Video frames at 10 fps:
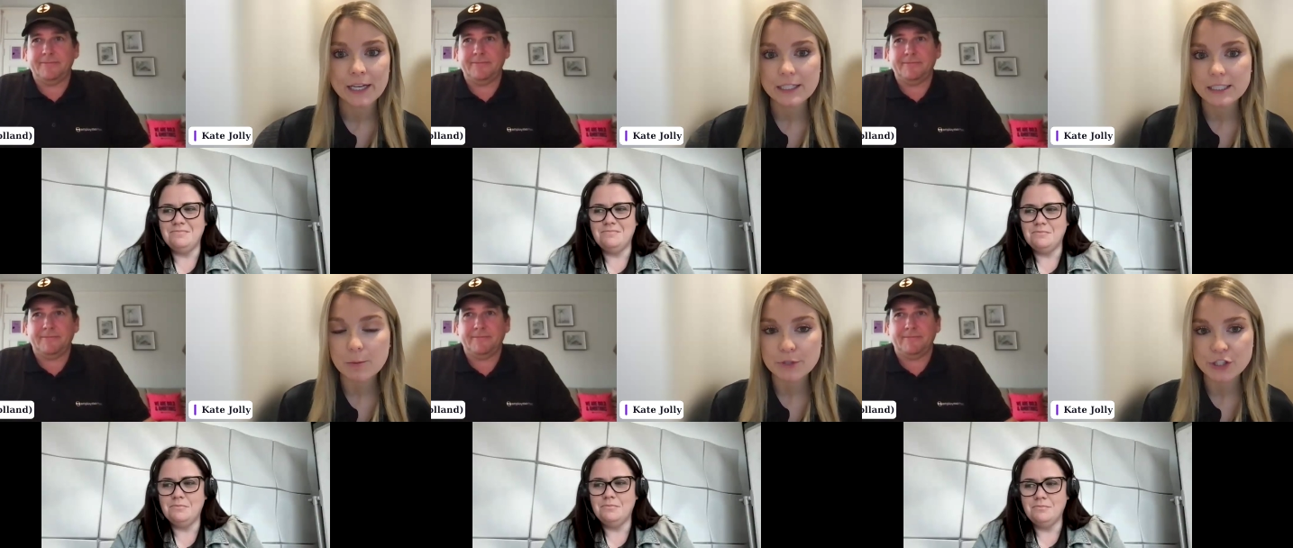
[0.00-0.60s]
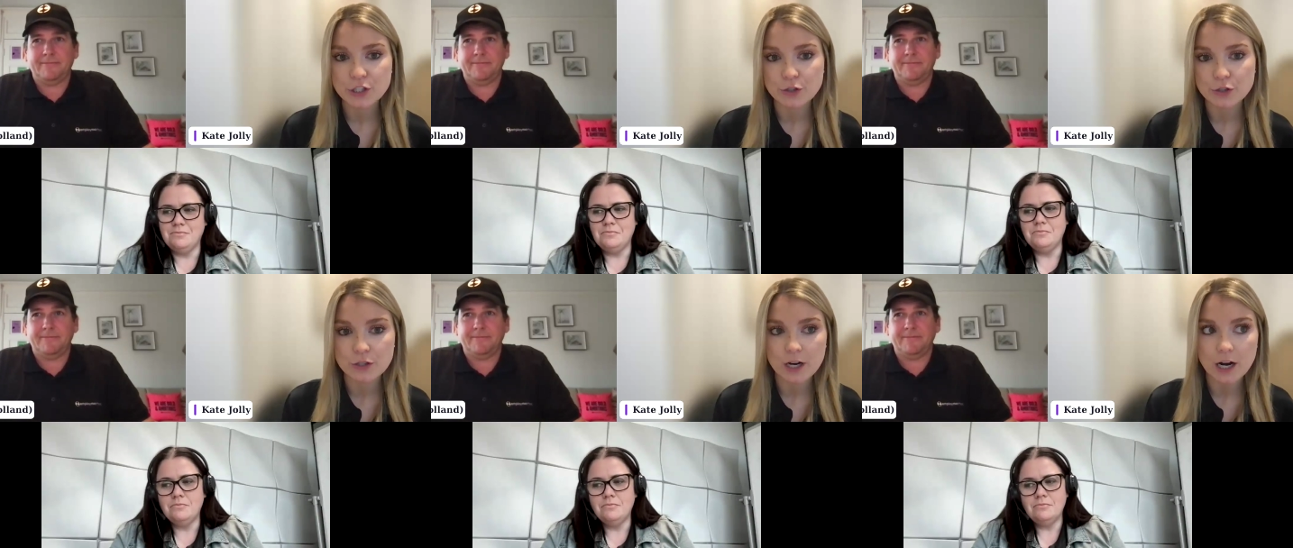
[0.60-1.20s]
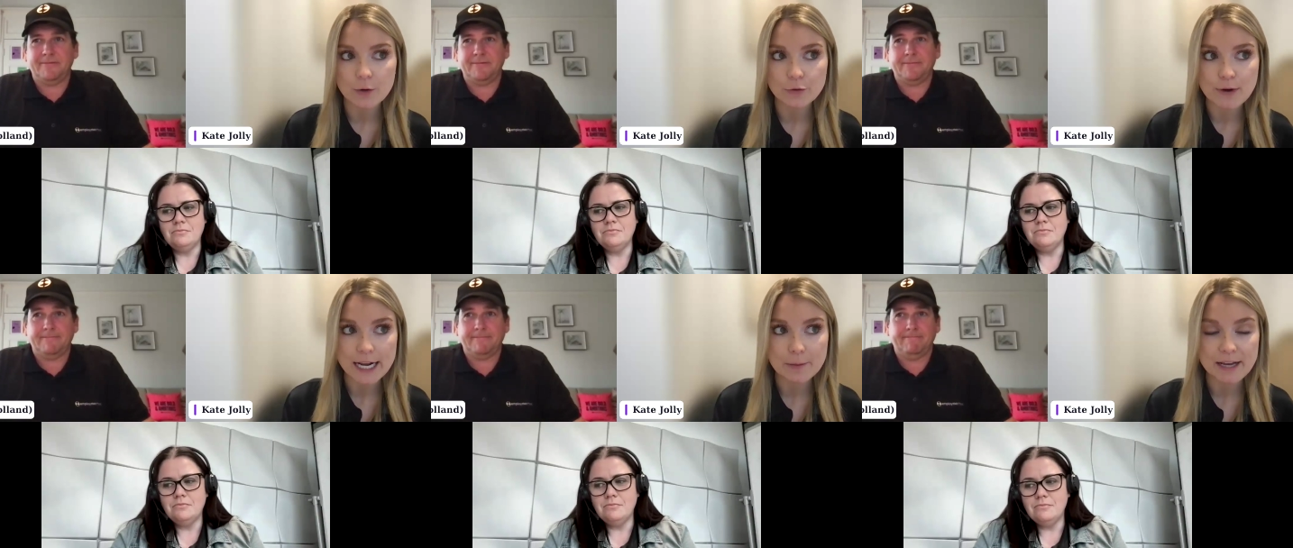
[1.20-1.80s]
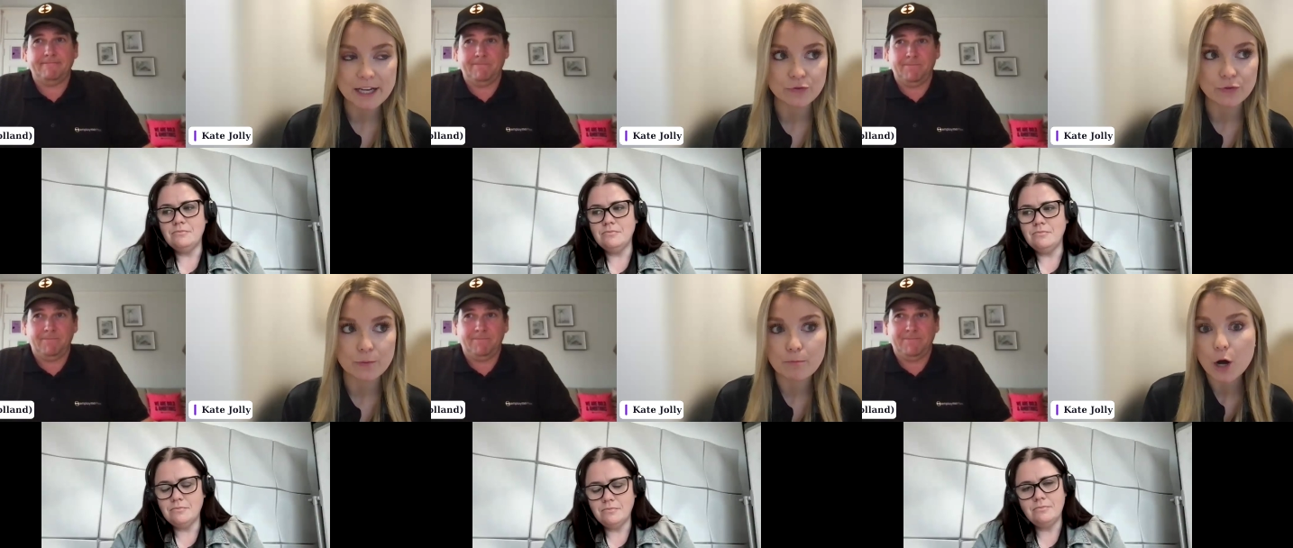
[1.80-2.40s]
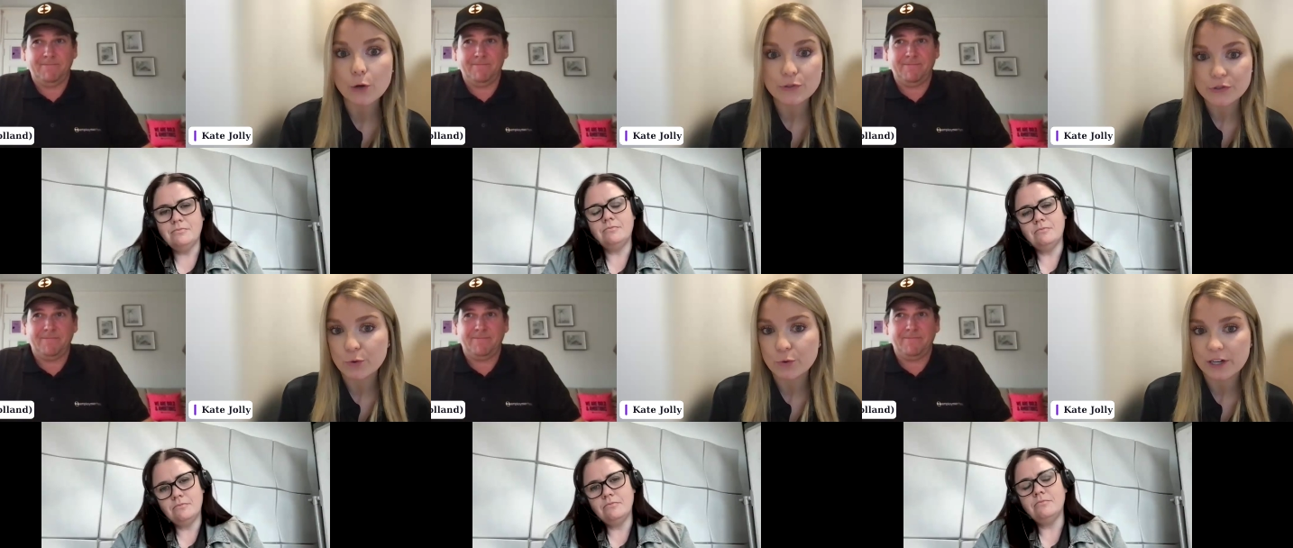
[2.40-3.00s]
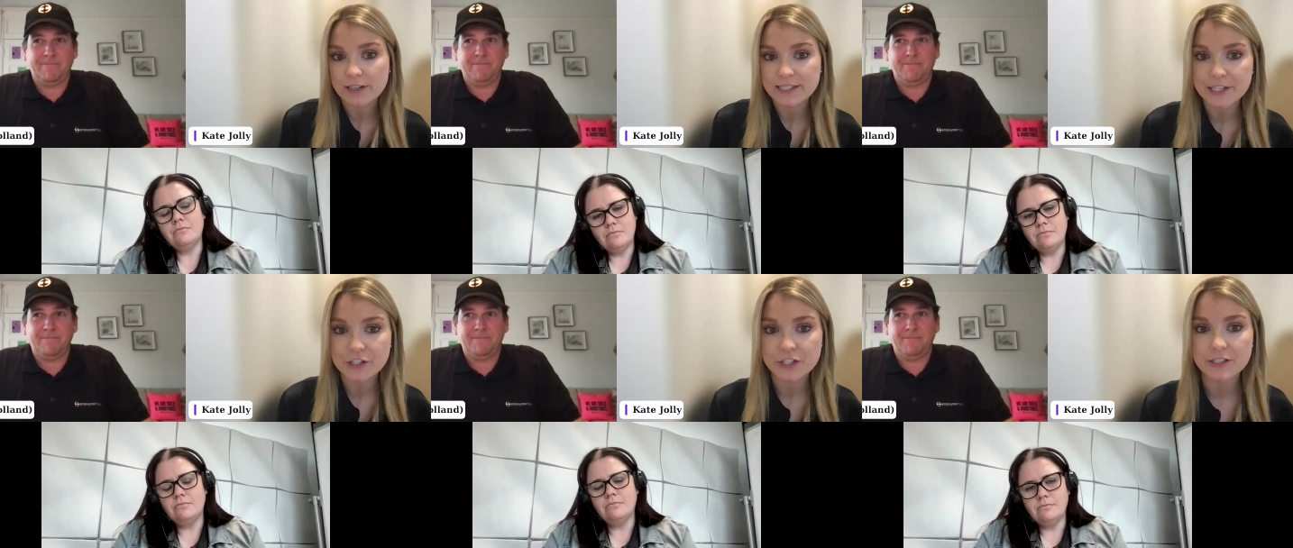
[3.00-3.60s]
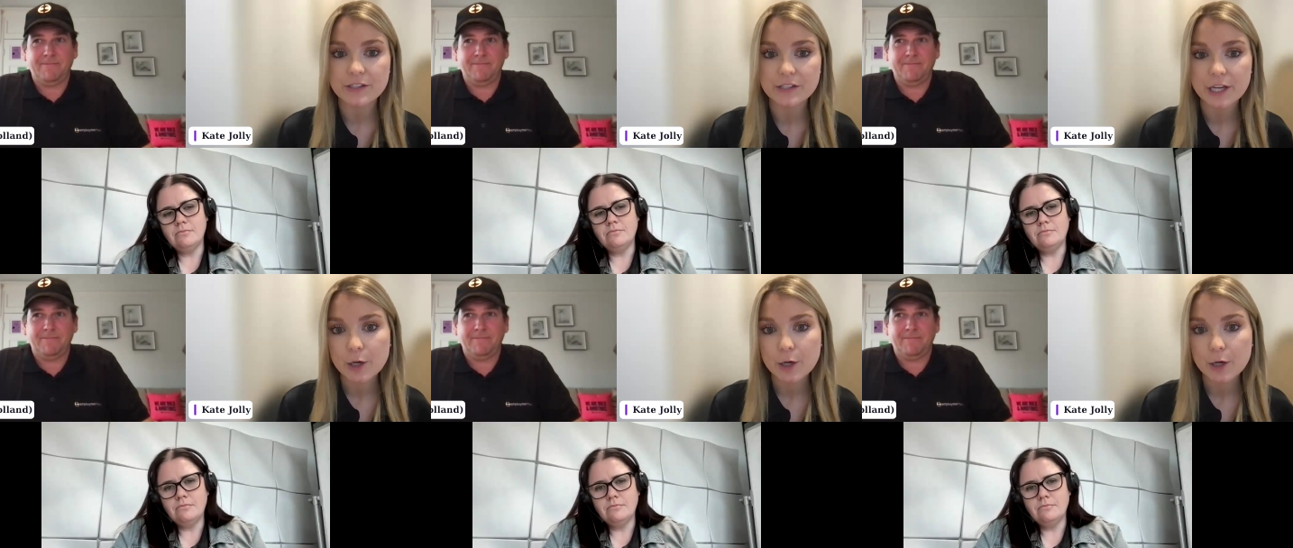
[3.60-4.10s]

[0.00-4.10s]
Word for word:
Speaker 1: Number two, I would recommend for most organizations,